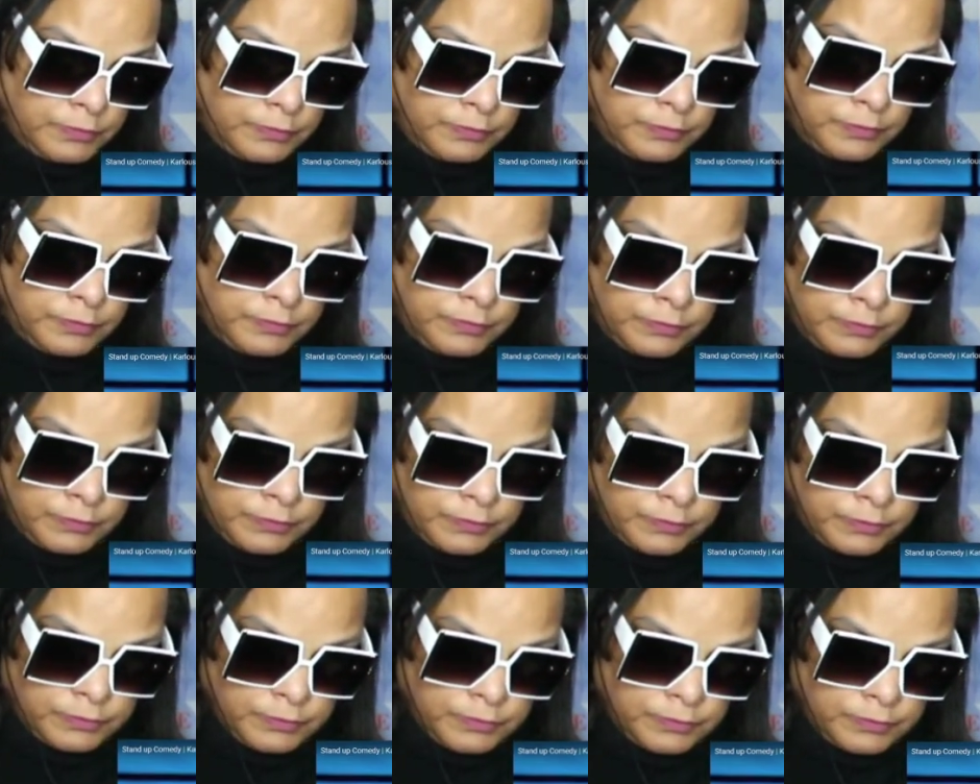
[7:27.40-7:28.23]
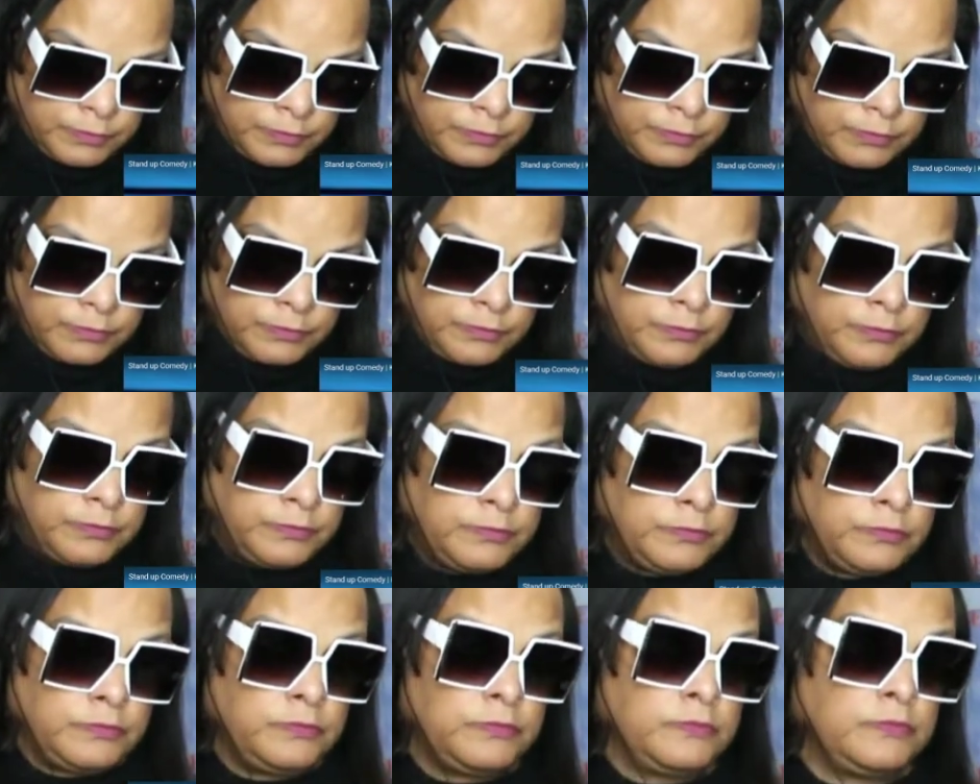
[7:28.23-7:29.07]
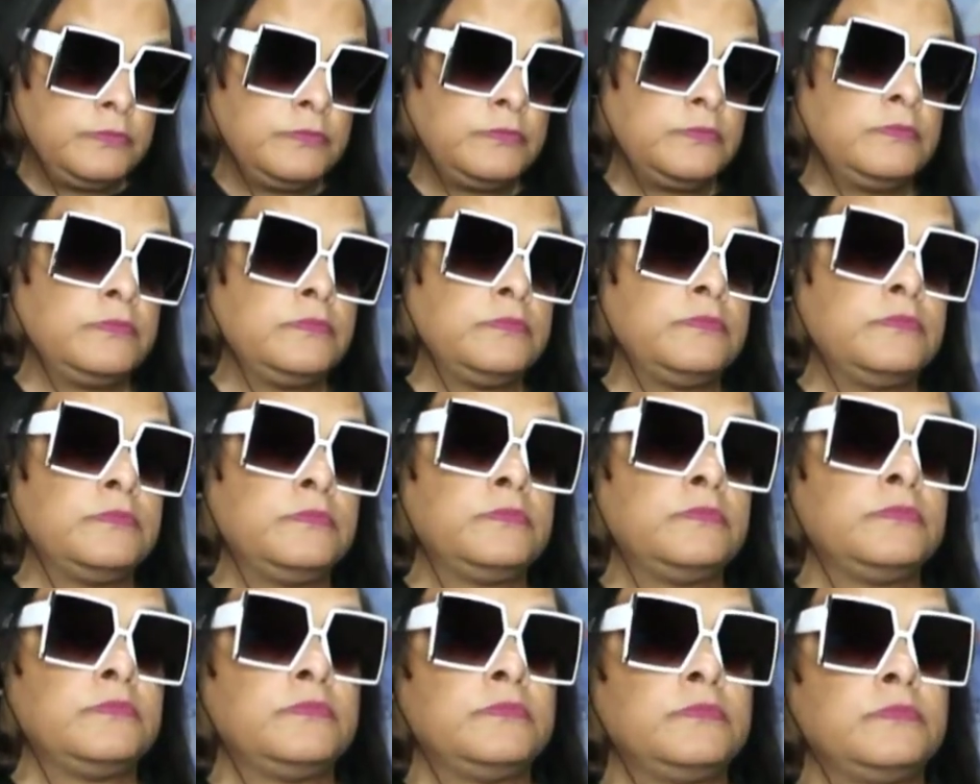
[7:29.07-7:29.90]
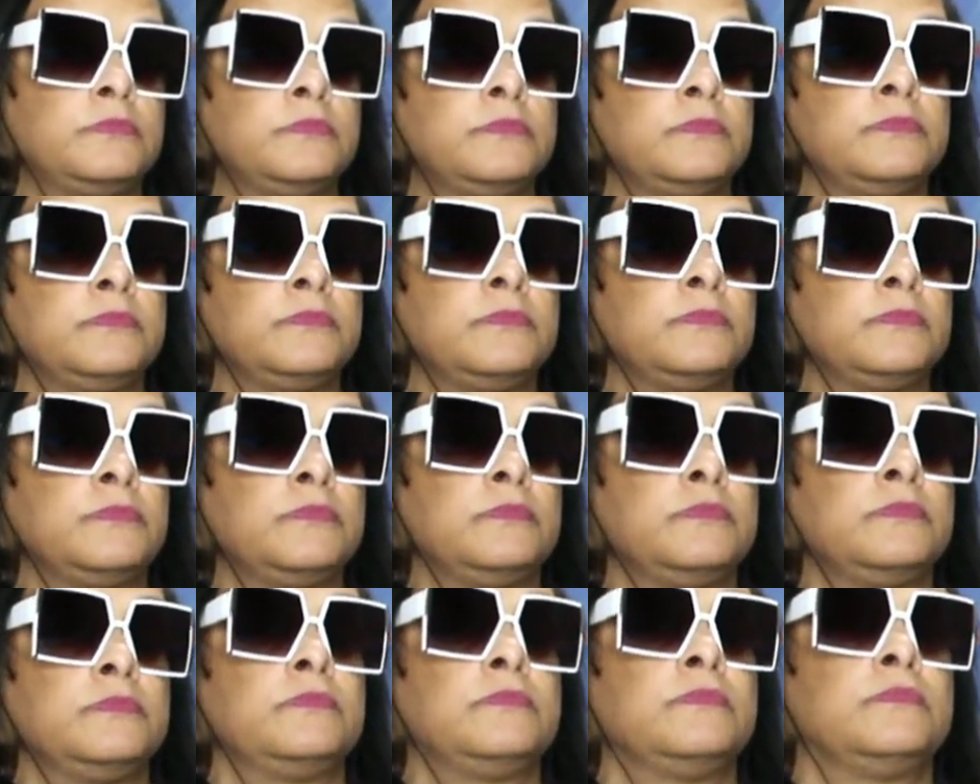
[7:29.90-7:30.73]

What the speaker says: The person shown says nothing.